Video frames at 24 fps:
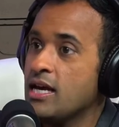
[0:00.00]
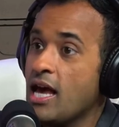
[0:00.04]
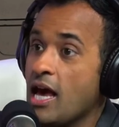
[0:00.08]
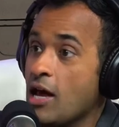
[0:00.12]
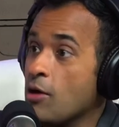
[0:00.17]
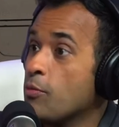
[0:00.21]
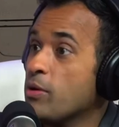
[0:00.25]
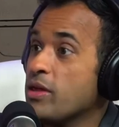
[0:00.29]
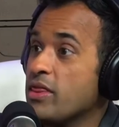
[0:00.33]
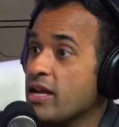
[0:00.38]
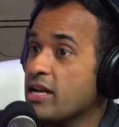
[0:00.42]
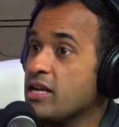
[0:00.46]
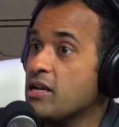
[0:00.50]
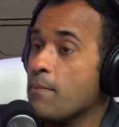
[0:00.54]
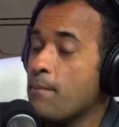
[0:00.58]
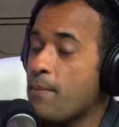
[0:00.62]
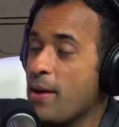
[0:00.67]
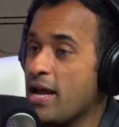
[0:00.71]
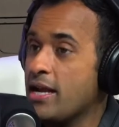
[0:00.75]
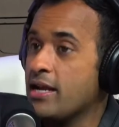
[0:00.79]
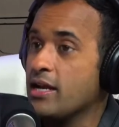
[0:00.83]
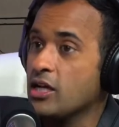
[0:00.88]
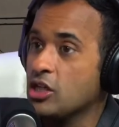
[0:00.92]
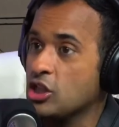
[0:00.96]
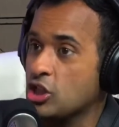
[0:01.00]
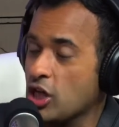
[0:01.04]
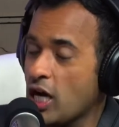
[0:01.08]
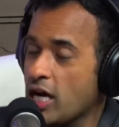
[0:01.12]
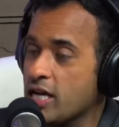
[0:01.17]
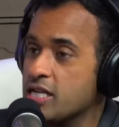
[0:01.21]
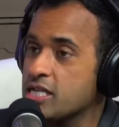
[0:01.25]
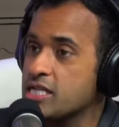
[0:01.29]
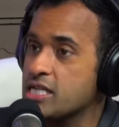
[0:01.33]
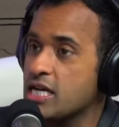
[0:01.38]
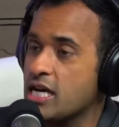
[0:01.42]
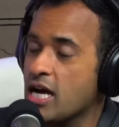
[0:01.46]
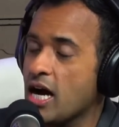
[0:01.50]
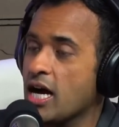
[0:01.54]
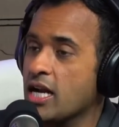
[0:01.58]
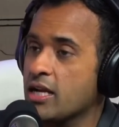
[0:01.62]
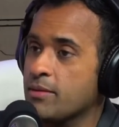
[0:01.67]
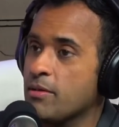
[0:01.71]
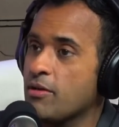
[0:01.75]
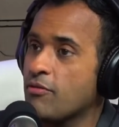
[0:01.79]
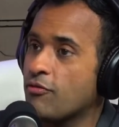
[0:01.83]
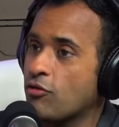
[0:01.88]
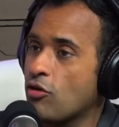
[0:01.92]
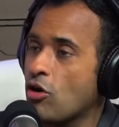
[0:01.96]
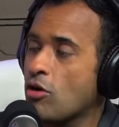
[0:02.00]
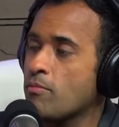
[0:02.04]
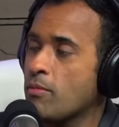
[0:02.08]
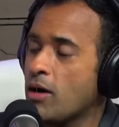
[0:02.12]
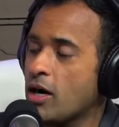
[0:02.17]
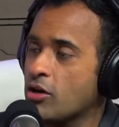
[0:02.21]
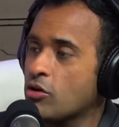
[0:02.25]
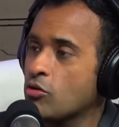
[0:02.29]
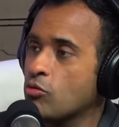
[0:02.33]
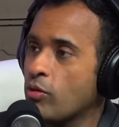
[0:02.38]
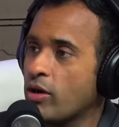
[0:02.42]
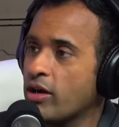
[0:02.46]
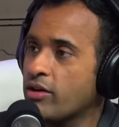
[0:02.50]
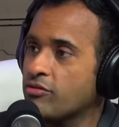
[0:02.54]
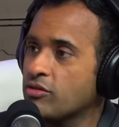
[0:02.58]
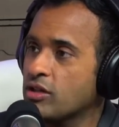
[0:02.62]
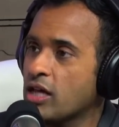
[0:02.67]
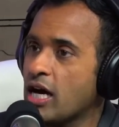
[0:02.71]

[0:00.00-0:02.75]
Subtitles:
and we then depend on China's economy for our modern way of